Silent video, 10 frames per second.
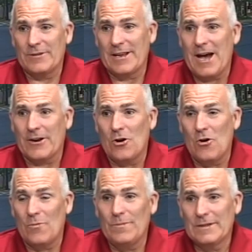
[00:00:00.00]
they got
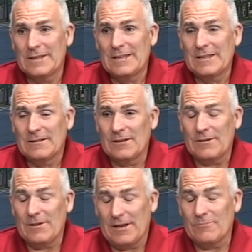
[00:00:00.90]
home,
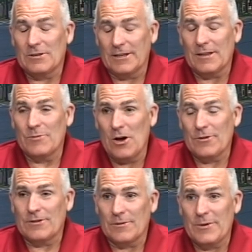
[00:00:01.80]
I would let them know
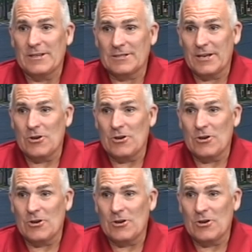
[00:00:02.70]
that they're being sent